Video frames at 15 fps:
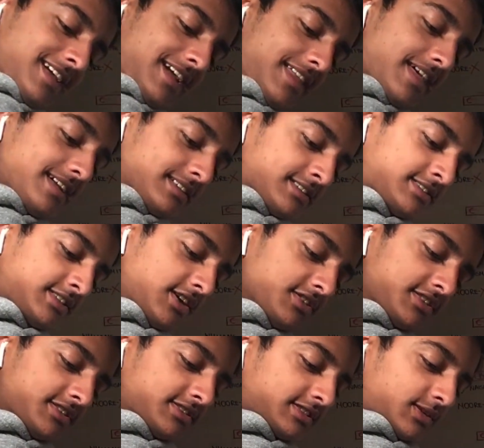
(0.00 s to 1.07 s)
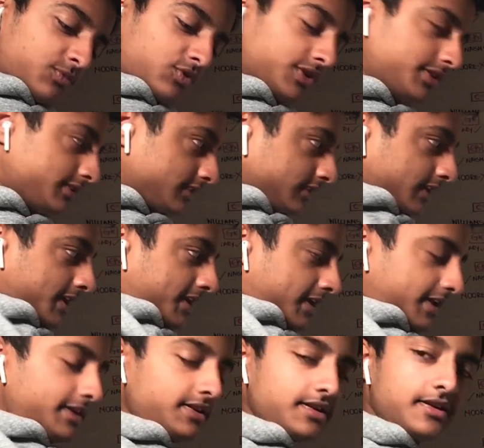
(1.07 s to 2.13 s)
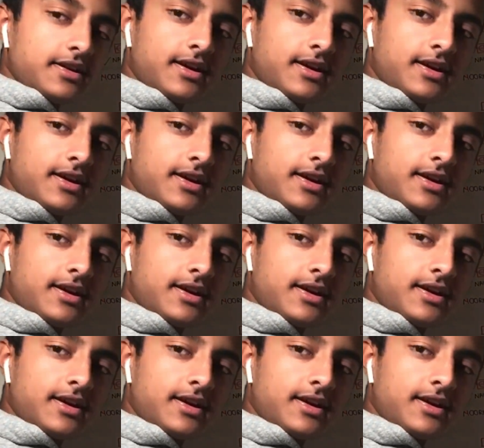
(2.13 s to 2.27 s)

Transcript: And that certain someone, hint,